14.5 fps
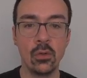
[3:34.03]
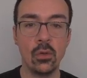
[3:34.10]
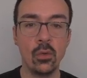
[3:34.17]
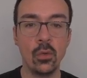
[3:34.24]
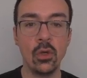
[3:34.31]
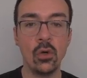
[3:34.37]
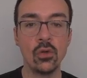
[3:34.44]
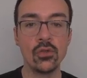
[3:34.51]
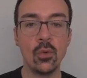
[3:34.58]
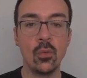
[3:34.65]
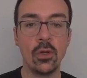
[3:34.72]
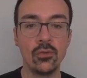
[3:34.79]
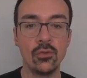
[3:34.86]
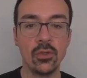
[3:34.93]
We also
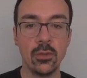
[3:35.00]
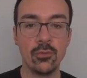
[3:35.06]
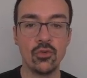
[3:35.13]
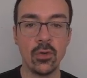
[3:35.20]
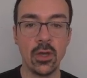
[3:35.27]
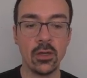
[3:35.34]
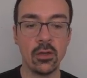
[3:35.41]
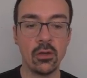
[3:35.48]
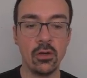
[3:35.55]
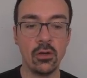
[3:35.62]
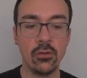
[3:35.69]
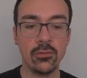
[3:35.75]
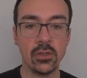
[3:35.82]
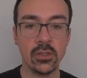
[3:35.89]
want to keep track
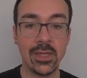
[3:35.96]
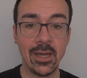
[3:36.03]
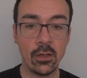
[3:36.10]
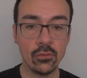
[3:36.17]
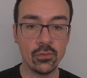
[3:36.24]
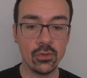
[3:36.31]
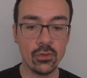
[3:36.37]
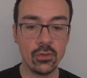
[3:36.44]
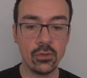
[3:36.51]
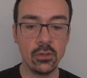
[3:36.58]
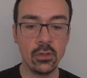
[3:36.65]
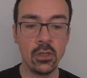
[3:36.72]
of a counter